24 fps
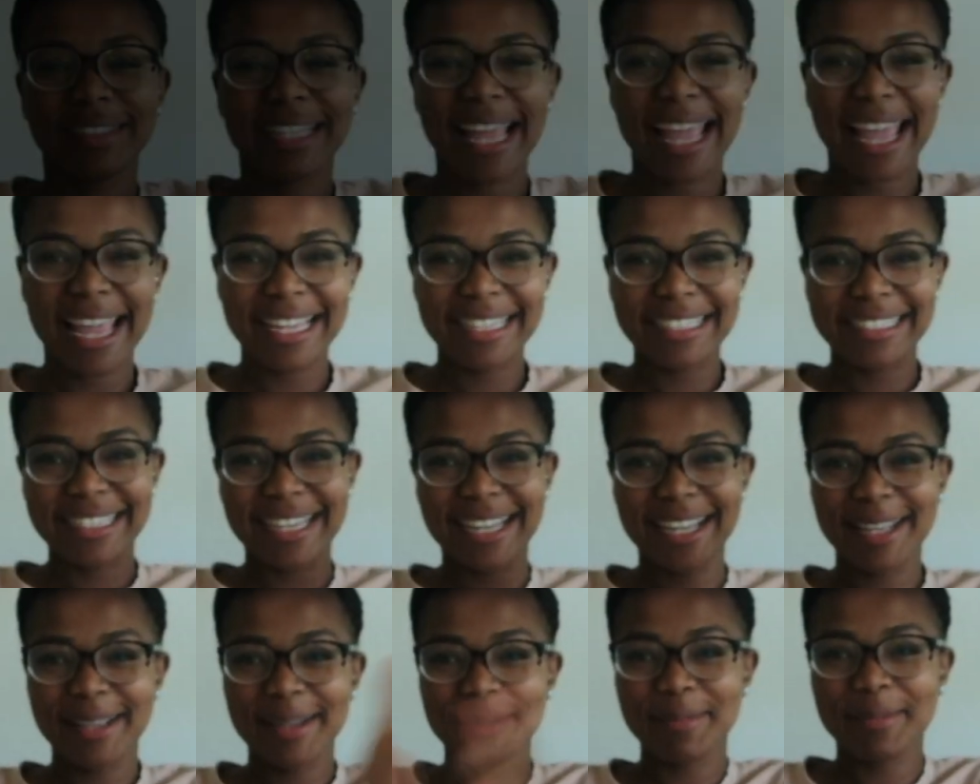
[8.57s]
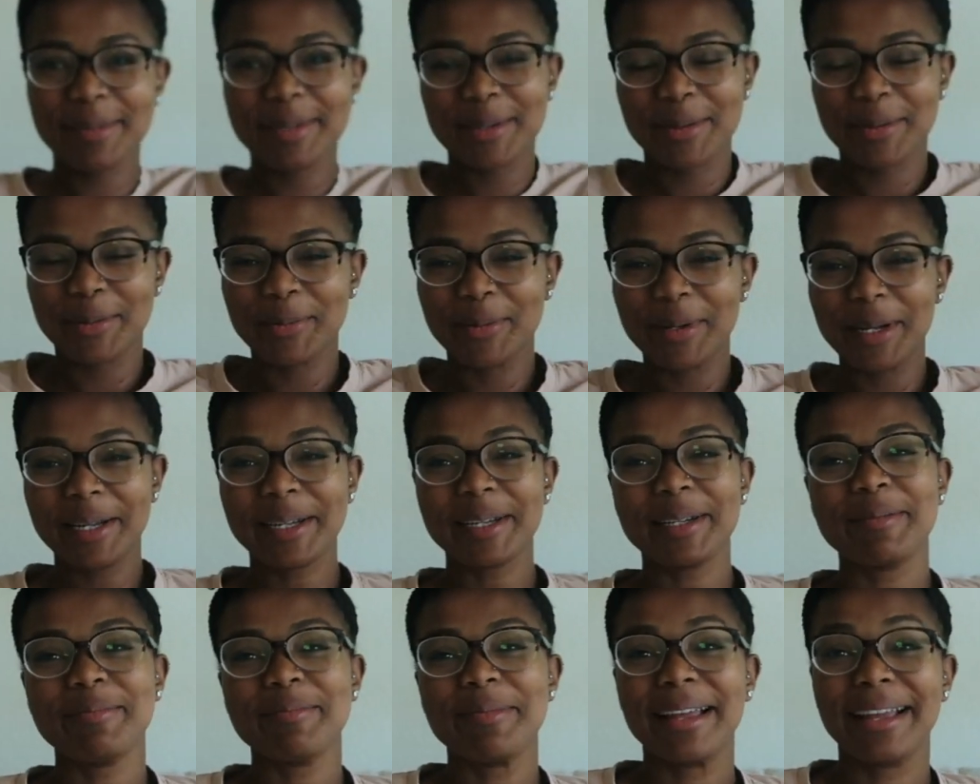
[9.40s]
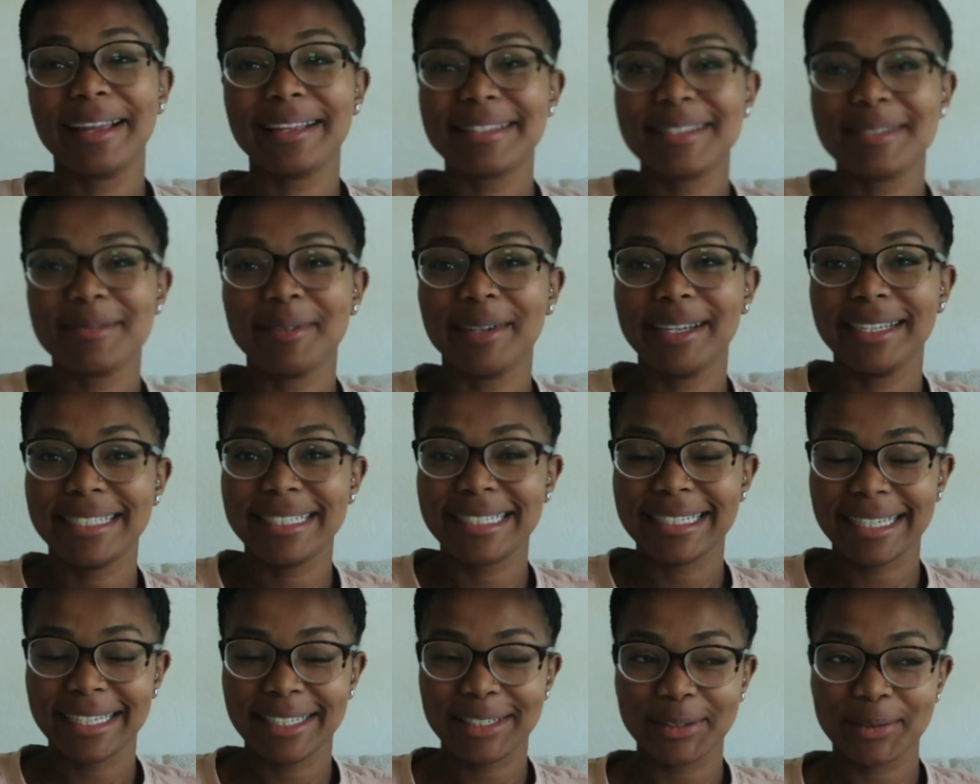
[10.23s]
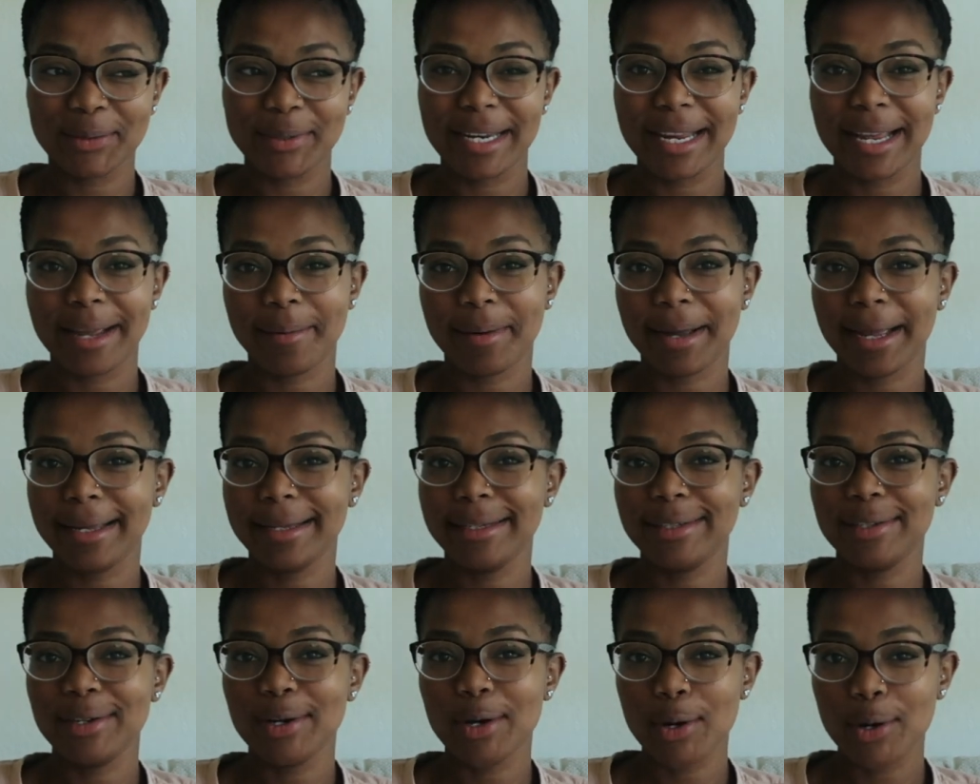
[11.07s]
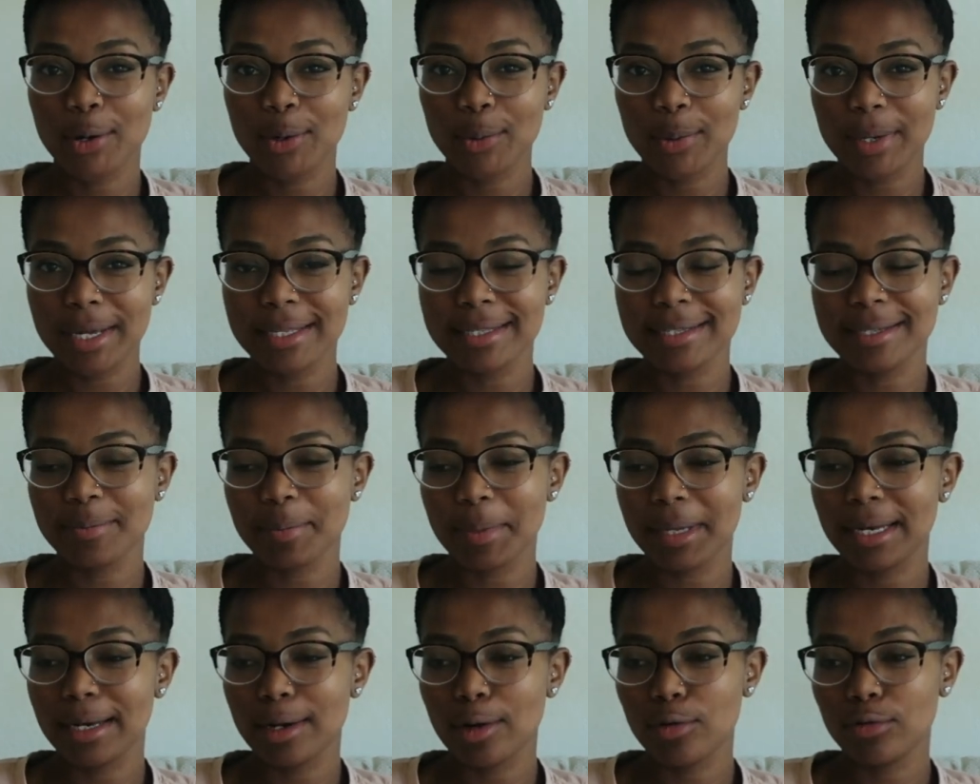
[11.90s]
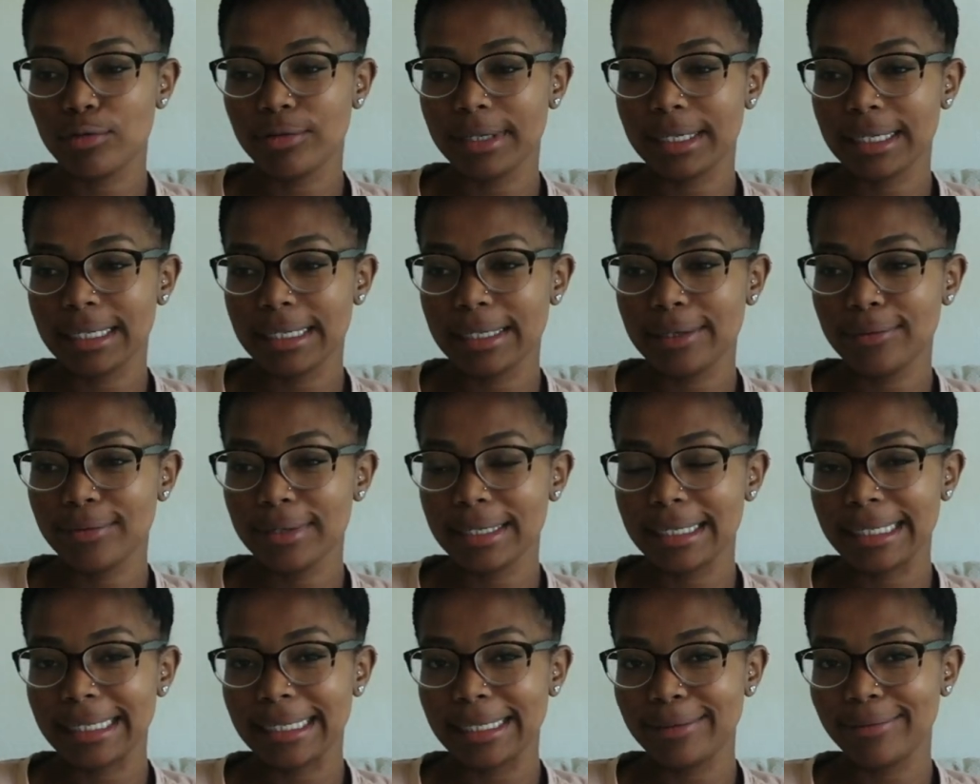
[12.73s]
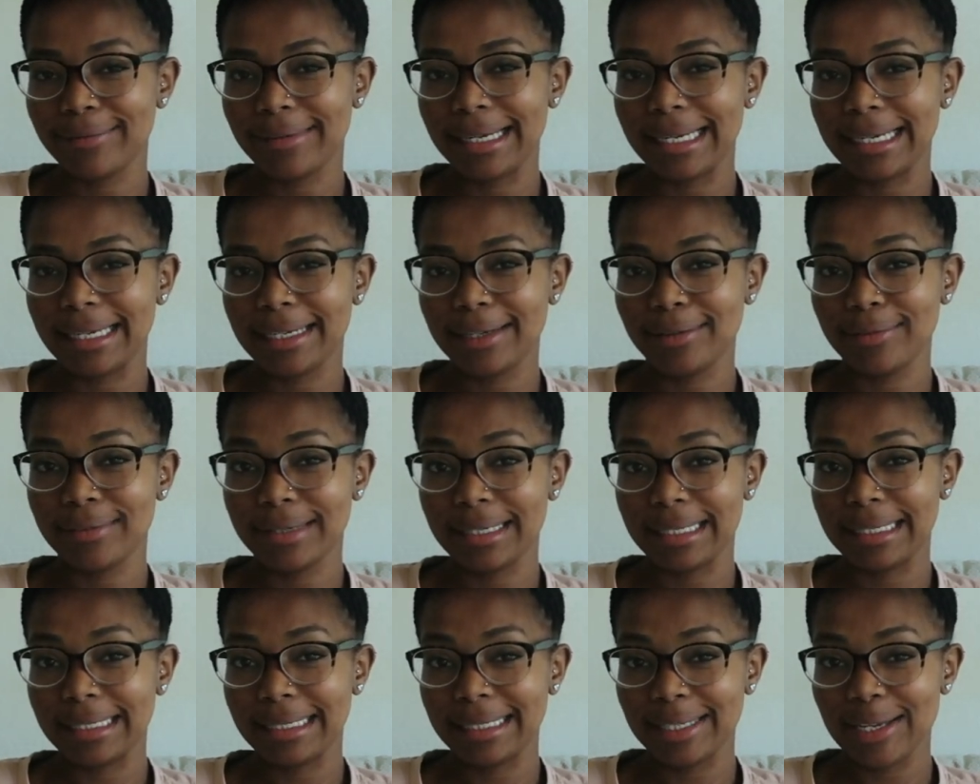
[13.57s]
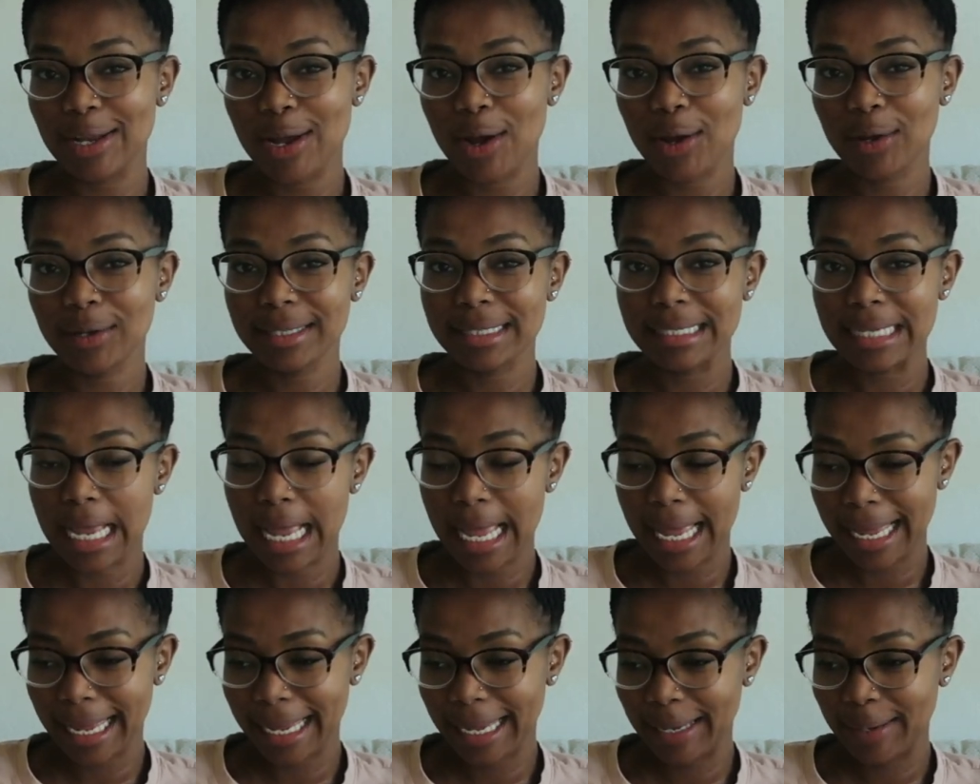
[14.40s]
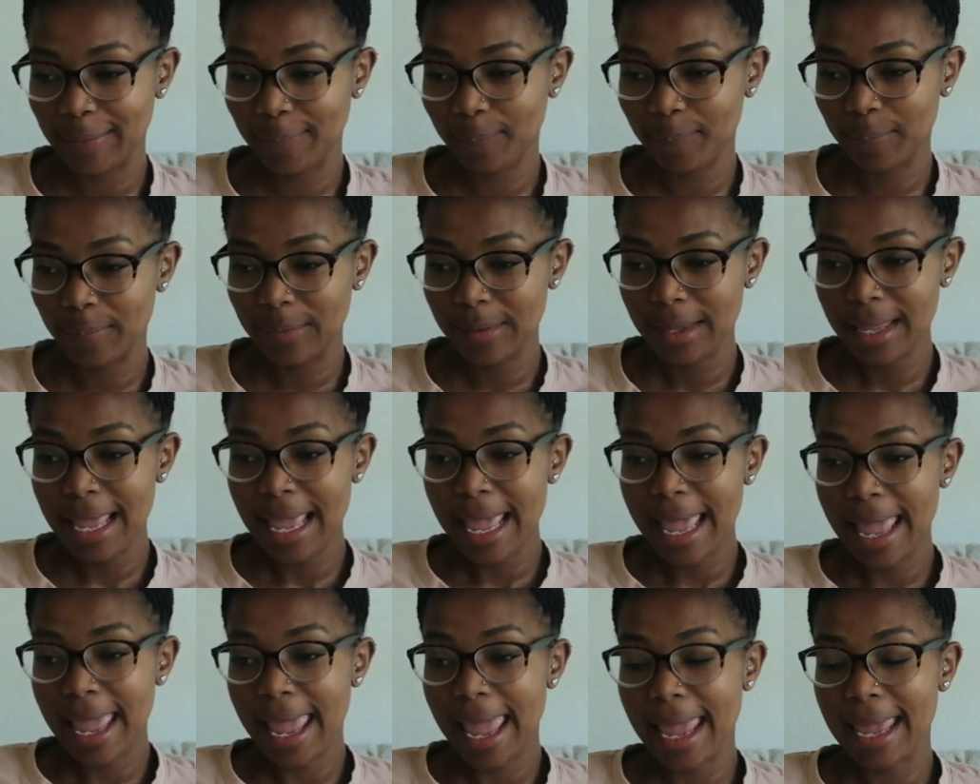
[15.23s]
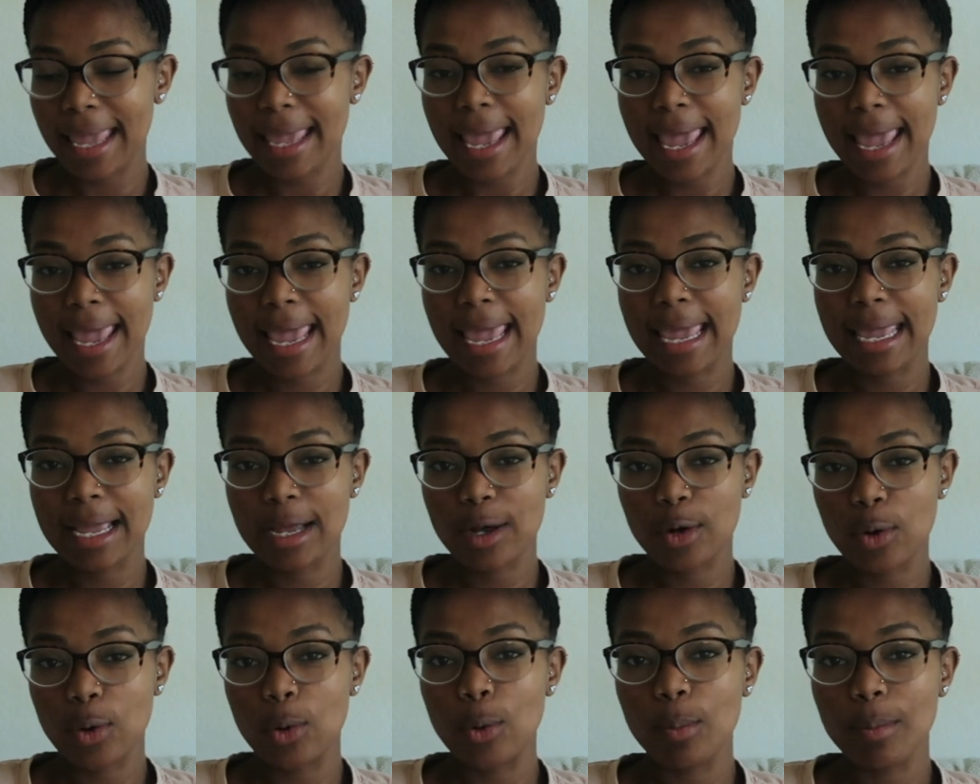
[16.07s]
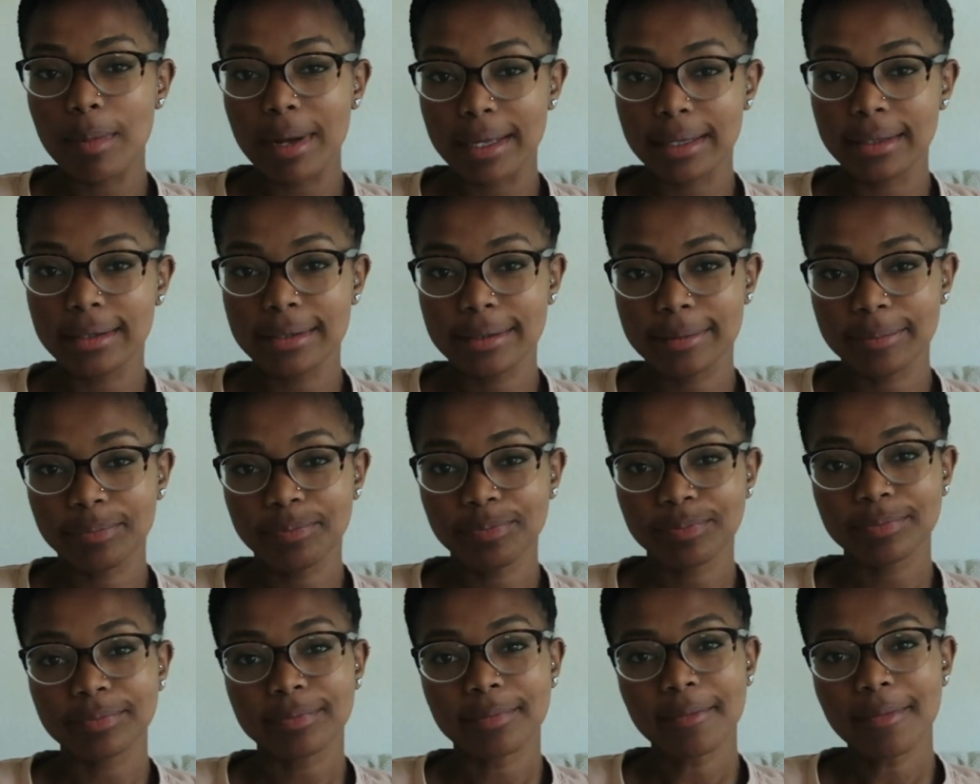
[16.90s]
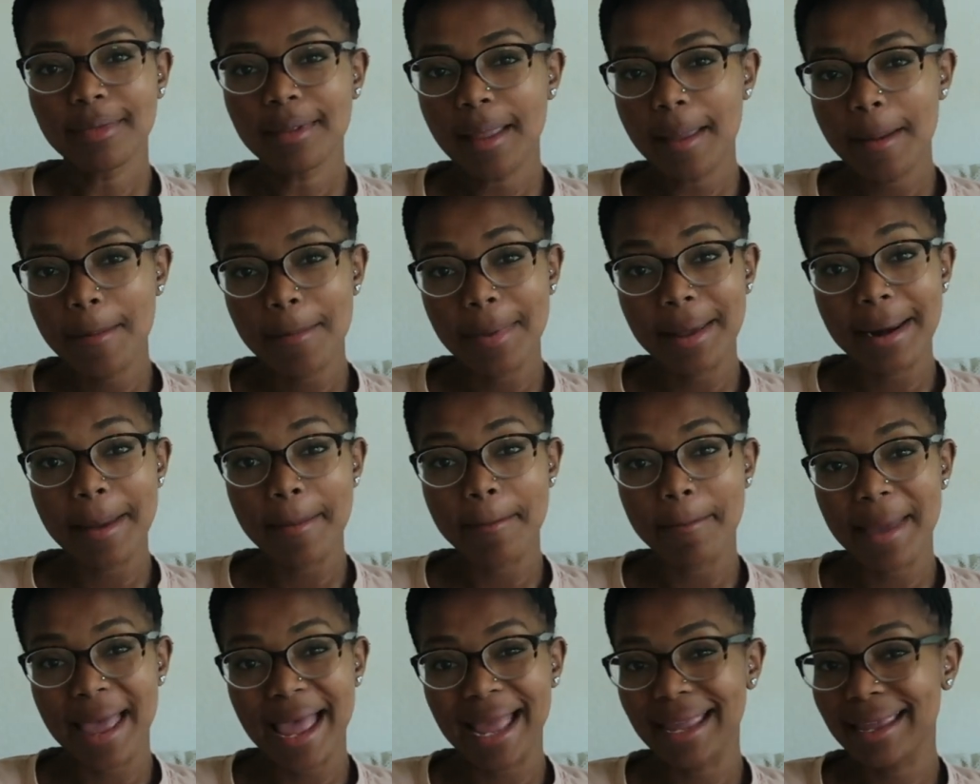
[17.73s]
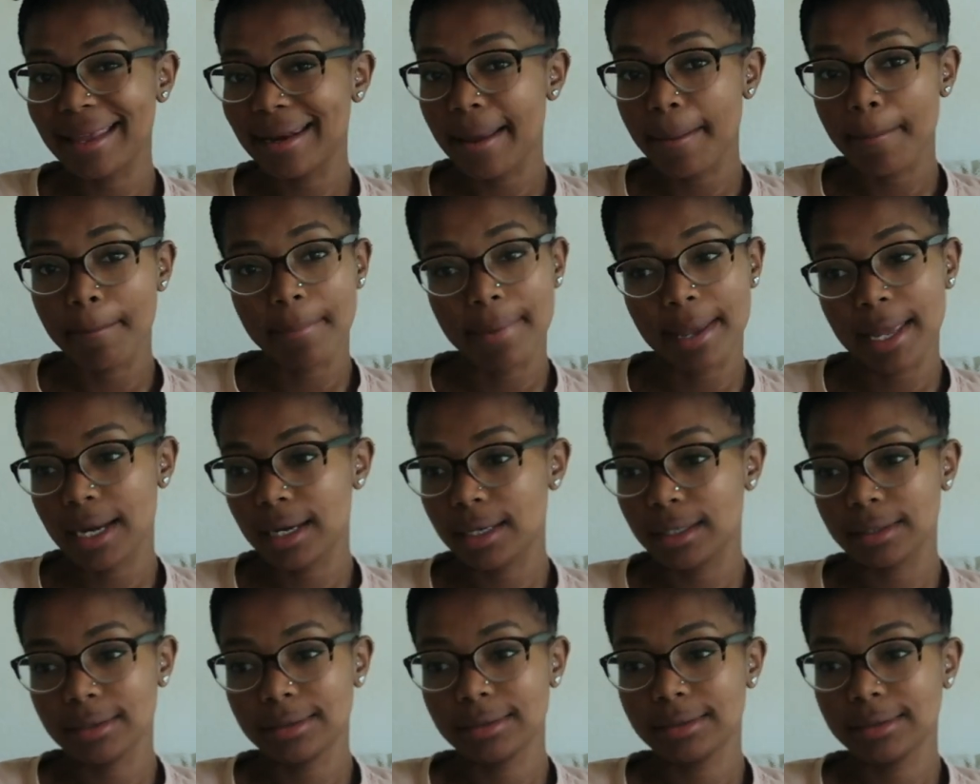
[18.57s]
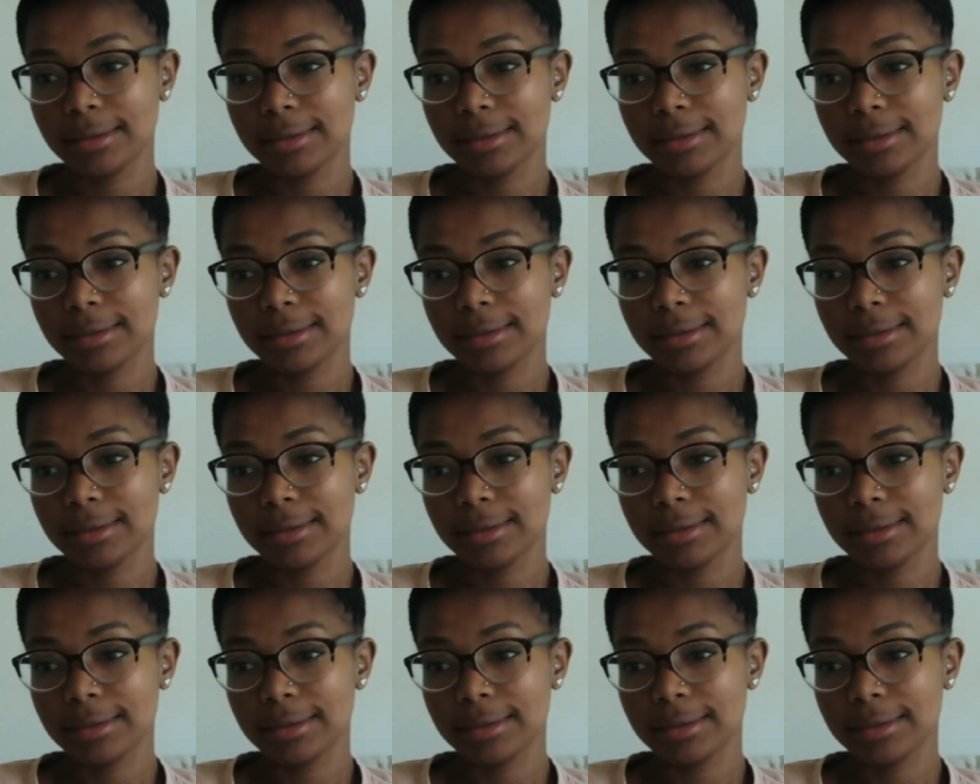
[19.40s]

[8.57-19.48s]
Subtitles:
Hey gens, welcome back to my channel. Now I know it's been a really long time, aka a whole month, but I'm back and I'm better.